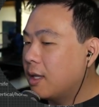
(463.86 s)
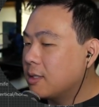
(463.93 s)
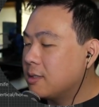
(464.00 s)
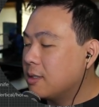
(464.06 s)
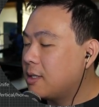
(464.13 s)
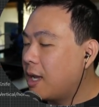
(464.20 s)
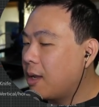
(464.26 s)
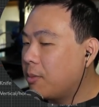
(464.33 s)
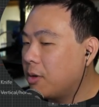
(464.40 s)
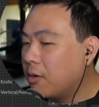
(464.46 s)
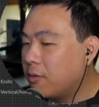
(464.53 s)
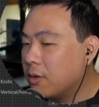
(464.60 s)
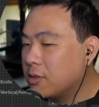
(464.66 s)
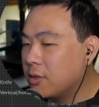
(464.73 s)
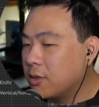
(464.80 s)
diameter
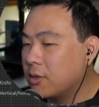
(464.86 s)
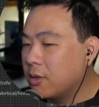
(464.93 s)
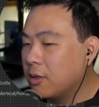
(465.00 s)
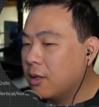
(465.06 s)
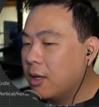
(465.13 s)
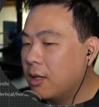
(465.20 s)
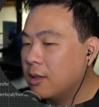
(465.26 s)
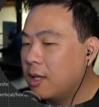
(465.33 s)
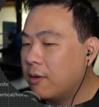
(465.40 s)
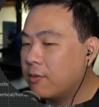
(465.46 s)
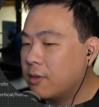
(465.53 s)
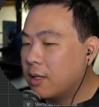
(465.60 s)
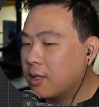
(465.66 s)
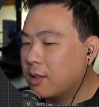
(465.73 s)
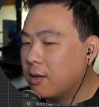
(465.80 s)
of our circle. Left
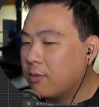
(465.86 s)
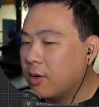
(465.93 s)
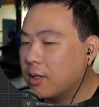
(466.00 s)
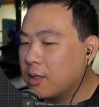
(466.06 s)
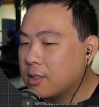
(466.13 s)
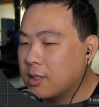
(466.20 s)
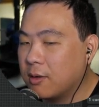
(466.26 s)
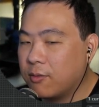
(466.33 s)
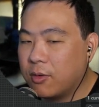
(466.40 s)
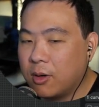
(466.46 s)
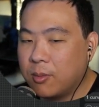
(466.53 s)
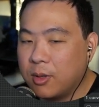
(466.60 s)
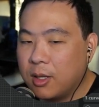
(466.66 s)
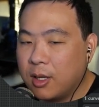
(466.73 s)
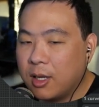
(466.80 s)
click, then right click to
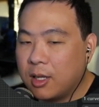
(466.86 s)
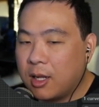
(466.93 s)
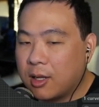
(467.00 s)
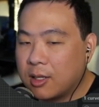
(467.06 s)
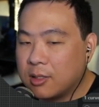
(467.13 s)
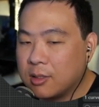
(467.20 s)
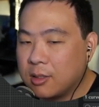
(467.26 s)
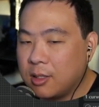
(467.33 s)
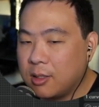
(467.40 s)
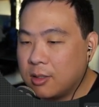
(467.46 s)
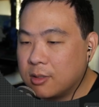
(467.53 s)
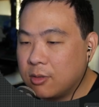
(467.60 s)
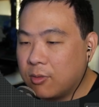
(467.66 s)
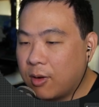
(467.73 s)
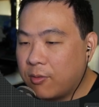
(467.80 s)
confirm. And I can delete
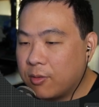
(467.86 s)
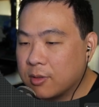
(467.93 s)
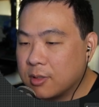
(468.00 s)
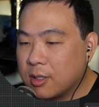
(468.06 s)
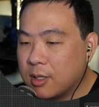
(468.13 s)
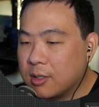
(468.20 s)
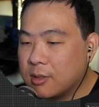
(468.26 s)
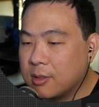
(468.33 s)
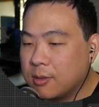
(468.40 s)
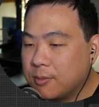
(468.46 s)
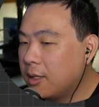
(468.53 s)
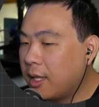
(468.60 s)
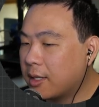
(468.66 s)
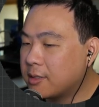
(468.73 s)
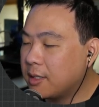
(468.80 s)
these two reference lines.
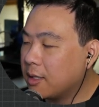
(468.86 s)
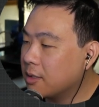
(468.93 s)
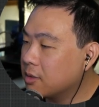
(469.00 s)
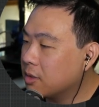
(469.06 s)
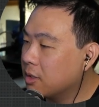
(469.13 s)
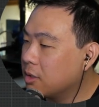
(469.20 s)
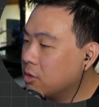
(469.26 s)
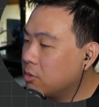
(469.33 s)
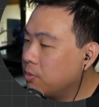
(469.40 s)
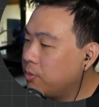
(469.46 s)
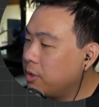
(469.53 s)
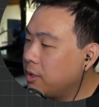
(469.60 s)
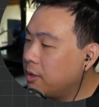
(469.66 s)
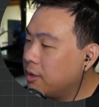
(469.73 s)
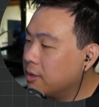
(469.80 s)
Next thing is going to
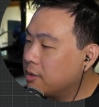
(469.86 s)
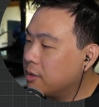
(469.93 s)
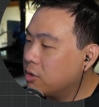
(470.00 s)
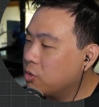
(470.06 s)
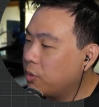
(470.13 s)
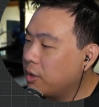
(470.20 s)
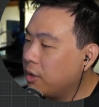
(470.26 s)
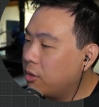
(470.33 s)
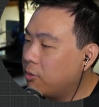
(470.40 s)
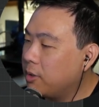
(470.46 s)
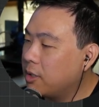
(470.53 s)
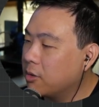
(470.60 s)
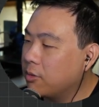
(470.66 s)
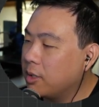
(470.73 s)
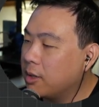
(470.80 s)
be this 23
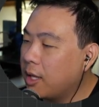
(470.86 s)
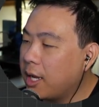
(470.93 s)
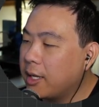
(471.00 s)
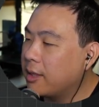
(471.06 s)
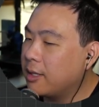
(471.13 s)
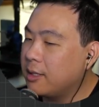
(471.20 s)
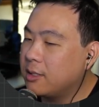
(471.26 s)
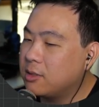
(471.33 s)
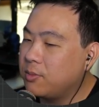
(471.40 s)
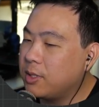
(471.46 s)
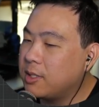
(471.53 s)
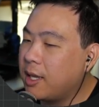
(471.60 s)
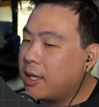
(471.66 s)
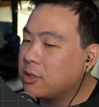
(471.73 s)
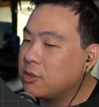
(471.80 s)
degree line that needs to be
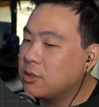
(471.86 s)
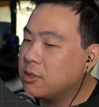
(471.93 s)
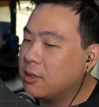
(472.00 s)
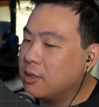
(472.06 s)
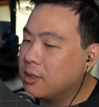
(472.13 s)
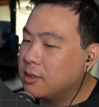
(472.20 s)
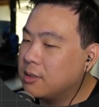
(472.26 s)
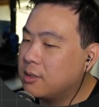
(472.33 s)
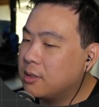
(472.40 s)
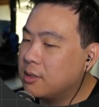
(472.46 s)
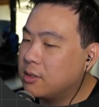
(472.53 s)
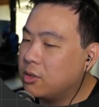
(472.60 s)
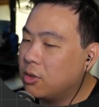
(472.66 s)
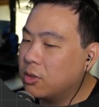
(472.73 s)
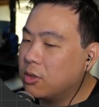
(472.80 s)
tangent to this
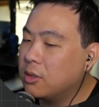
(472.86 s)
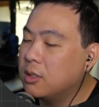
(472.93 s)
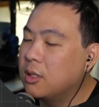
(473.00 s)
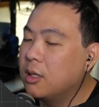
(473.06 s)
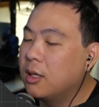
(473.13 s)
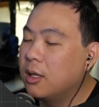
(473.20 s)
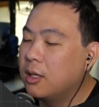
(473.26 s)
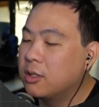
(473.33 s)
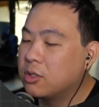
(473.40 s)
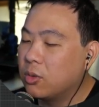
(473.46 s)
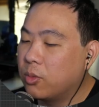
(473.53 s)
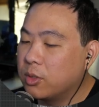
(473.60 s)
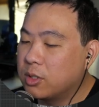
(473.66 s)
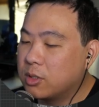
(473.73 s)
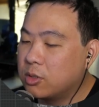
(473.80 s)
circle. So
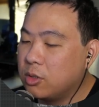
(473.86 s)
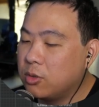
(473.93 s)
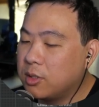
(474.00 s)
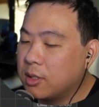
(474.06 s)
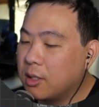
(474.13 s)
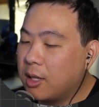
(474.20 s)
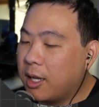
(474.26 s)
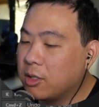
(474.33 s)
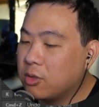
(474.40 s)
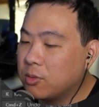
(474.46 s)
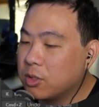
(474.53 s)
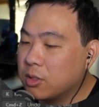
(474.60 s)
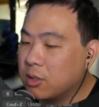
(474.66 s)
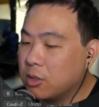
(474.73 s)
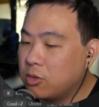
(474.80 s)
we're just using the line tool. I'm
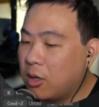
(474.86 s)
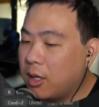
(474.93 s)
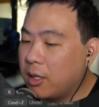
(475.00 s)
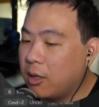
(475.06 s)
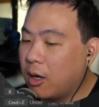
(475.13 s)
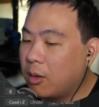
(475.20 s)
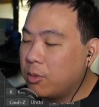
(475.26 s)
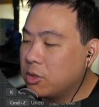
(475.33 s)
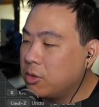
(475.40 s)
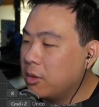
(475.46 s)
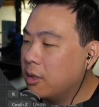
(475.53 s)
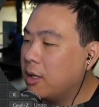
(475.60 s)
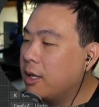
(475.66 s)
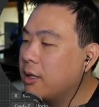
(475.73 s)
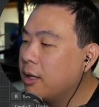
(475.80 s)
just going to draw any
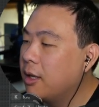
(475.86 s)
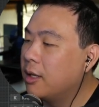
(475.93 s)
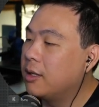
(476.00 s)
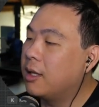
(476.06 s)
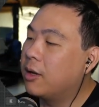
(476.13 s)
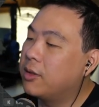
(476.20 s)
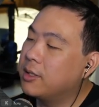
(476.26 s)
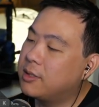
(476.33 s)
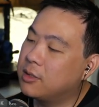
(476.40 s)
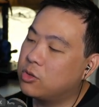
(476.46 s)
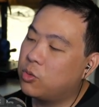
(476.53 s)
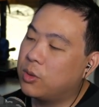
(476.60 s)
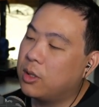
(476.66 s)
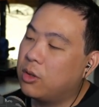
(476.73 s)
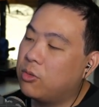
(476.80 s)
arbitrary line. Now this is
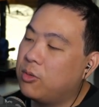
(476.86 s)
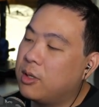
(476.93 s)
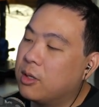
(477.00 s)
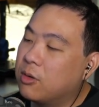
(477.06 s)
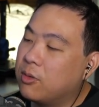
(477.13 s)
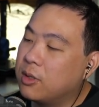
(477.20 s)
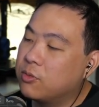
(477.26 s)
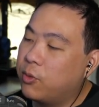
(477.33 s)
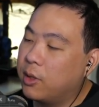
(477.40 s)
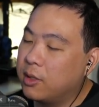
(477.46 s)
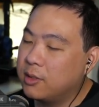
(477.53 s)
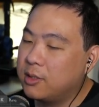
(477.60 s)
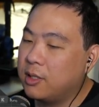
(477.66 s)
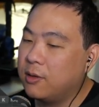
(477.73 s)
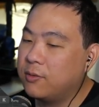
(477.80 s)
23 degrees
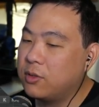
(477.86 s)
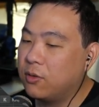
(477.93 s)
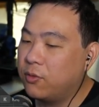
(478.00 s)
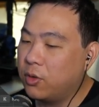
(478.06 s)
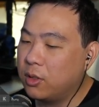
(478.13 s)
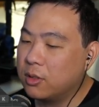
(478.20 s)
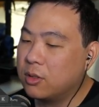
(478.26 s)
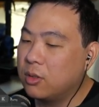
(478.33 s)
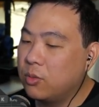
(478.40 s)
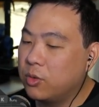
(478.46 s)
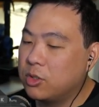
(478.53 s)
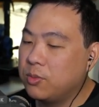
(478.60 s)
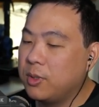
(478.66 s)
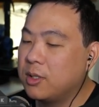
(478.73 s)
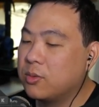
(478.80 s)
relative to vertical,
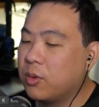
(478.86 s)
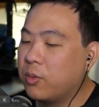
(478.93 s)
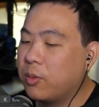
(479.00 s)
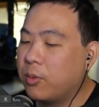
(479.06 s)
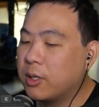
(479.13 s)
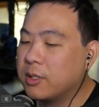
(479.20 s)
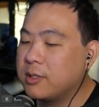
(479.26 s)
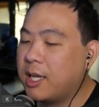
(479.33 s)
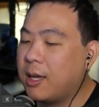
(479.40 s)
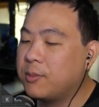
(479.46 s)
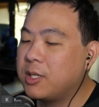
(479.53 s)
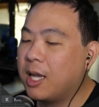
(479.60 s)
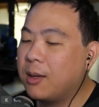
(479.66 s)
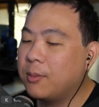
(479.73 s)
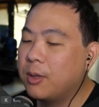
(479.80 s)
which means when we press
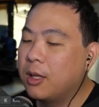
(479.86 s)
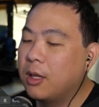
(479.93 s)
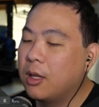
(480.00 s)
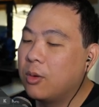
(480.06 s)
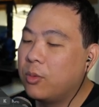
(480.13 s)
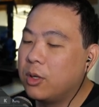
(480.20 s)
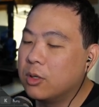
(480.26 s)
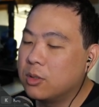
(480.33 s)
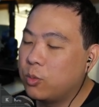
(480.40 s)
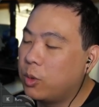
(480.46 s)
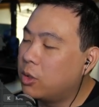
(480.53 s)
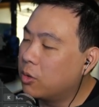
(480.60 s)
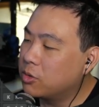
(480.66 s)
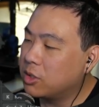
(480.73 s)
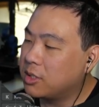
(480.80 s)
tab, we
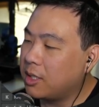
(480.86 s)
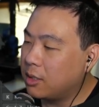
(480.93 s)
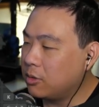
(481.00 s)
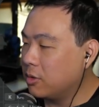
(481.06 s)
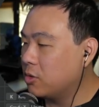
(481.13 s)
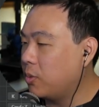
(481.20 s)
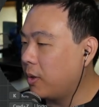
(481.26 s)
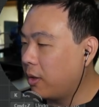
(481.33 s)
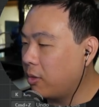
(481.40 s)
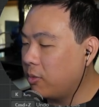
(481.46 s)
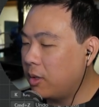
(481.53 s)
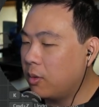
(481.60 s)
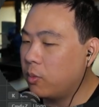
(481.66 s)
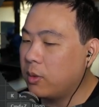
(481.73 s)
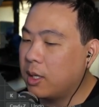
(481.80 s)
don't just enter in
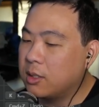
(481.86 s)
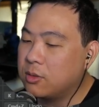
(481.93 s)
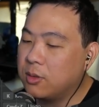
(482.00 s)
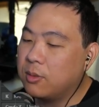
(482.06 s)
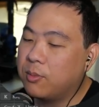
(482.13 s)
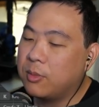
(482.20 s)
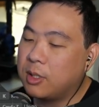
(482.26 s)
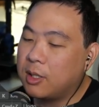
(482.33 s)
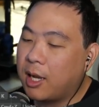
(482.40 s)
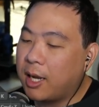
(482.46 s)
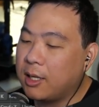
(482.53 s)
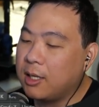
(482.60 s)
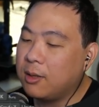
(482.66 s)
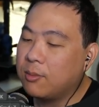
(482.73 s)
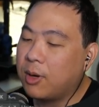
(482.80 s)
23, we enter in
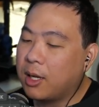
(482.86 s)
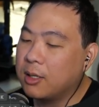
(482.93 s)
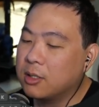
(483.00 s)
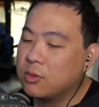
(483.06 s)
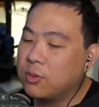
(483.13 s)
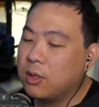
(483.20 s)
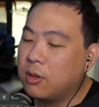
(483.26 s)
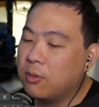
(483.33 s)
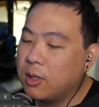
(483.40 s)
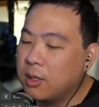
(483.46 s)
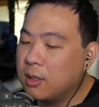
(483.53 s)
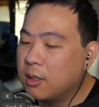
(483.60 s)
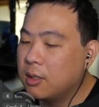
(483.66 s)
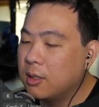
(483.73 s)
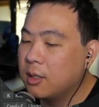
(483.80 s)
90 minus 23.
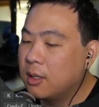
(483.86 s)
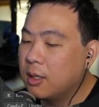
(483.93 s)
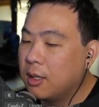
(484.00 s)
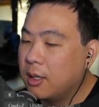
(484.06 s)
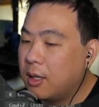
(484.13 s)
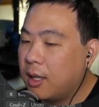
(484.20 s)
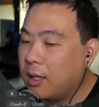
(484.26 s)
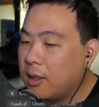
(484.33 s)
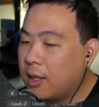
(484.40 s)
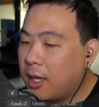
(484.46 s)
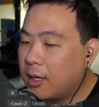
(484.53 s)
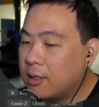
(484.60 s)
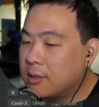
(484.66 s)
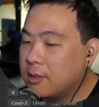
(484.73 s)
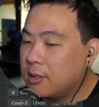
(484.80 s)
And
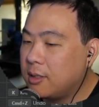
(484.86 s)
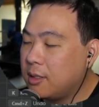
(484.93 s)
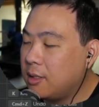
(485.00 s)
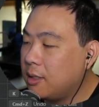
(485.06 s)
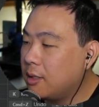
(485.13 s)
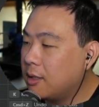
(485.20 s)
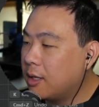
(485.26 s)
that is the